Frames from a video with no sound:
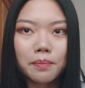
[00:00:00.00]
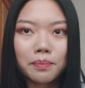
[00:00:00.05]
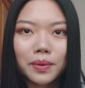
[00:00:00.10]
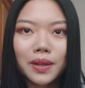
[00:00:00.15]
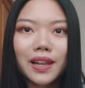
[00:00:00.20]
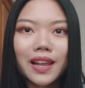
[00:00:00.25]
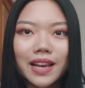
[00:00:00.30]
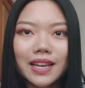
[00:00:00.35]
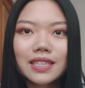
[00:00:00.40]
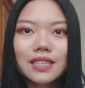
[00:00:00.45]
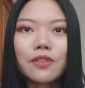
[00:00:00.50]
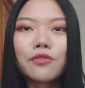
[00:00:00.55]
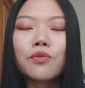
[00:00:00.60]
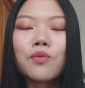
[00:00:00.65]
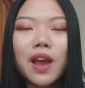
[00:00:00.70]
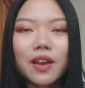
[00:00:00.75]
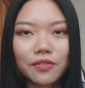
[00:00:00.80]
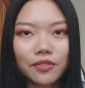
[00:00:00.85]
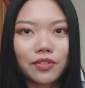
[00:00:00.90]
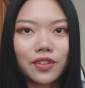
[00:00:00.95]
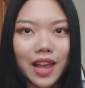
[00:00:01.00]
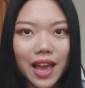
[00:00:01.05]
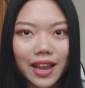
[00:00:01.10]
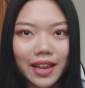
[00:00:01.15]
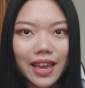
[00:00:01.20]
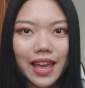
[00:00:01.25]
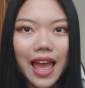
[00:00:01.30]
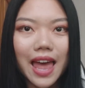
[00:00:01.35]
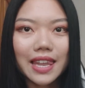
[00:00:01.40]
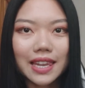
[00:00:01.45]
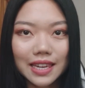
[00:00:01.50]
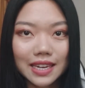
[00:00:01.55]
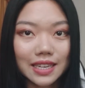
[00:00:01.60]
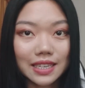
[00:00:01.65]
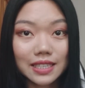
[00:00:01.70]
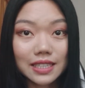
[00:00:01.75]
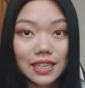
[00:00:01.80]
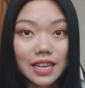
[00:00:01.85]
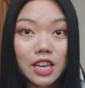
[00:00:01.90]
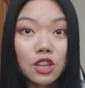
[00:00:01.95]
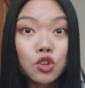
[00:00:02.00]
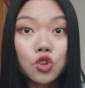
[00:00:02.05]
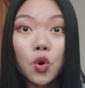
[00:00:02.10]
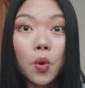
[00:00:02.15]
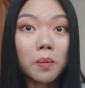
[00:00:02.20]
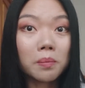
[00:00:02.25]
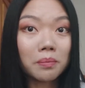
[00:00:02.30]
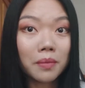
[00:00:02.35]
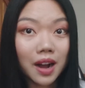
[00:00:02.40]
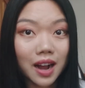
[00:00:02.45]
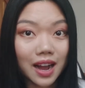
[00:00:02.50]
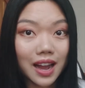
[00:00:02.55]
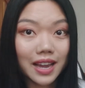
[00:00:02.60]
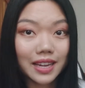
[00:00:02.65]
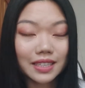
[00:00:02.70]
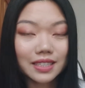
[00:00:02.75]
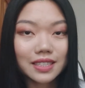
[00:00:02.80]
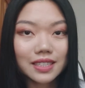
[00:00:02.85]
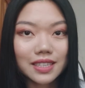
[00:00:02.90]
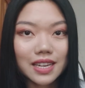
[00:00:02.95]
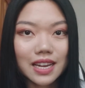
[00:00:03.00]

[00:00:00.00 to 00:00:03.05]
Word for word: place a red flag, at least in your mind,